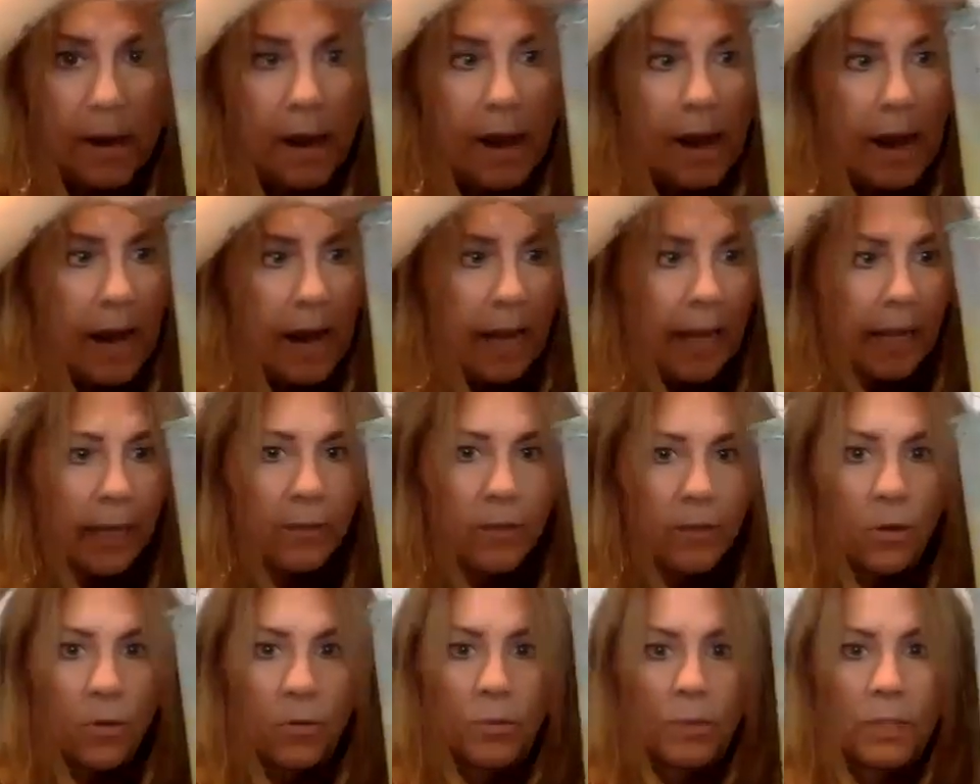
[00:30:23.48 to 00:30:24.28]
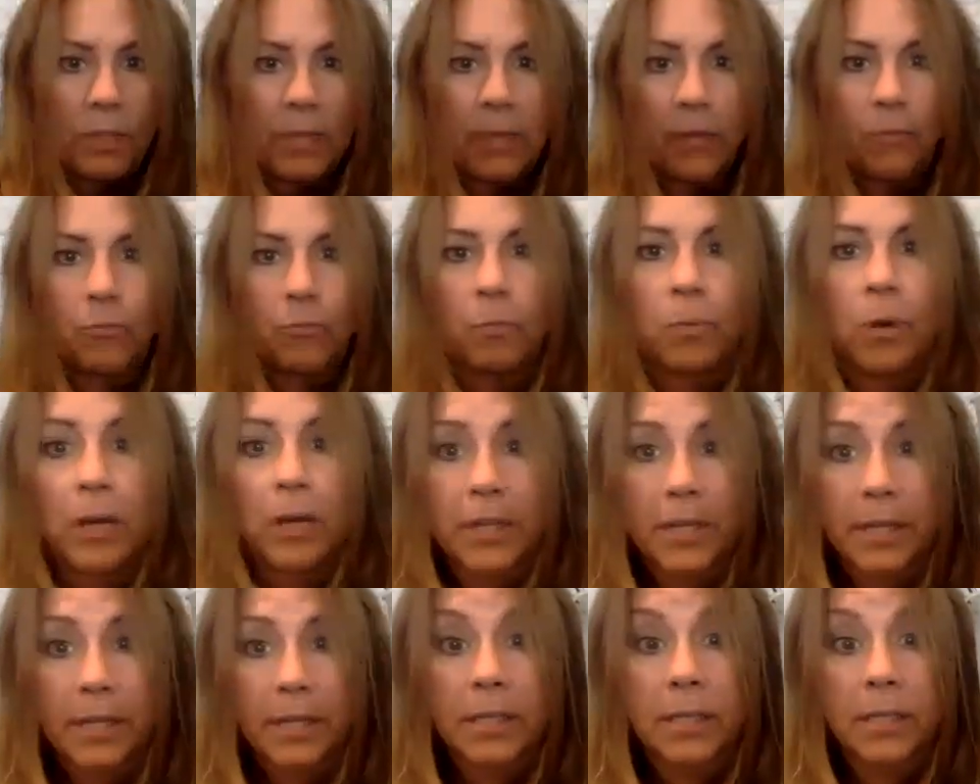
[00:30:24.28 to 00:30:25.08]
I don't leave
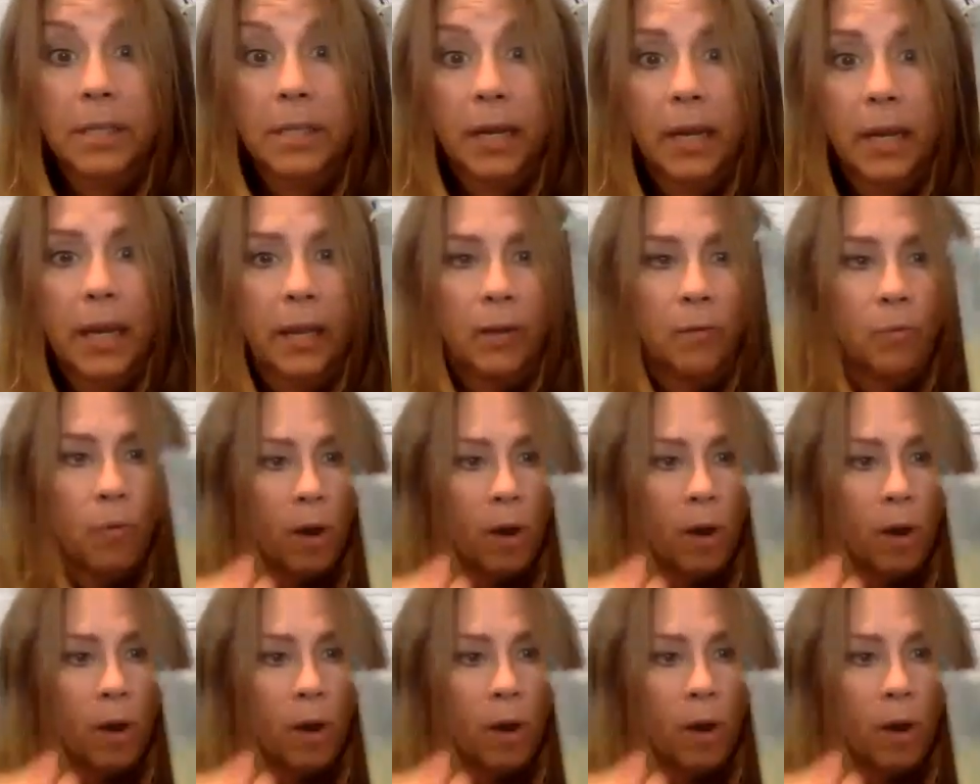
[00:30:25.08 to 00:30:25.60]
brushes sitting in